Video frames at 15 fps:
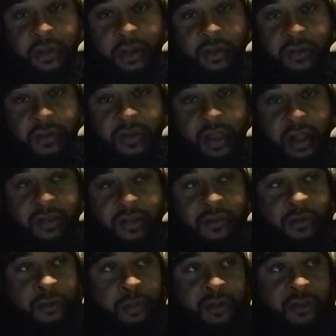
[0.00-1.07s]
He's attached
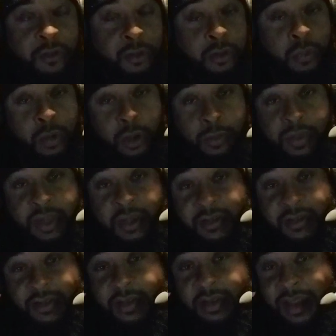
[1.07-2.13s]
to the material world,
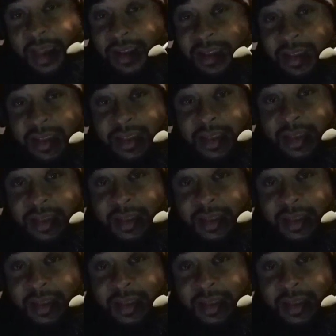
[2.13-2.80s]
because yet he